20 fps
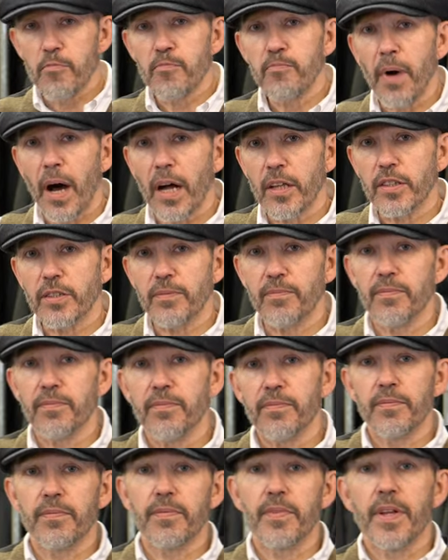But
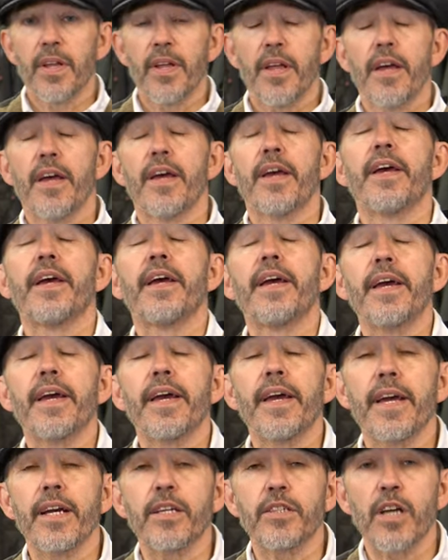
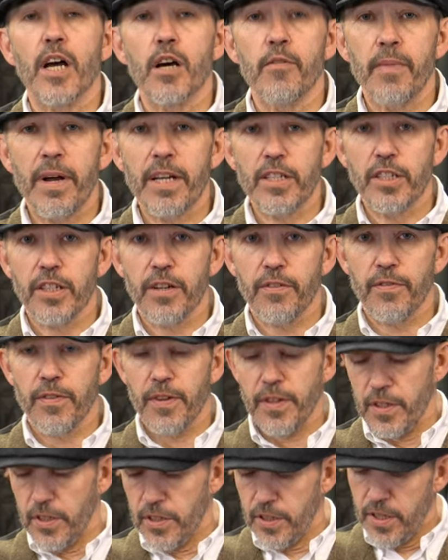here's a major
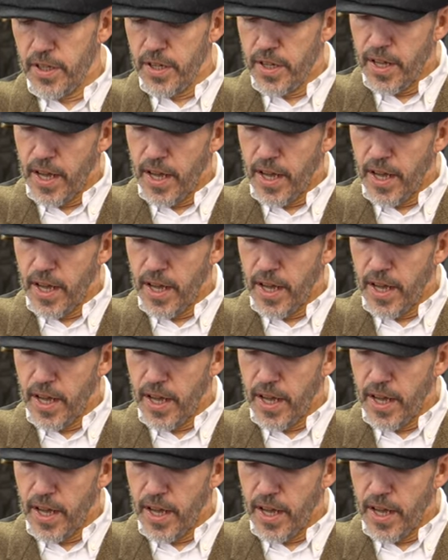difference.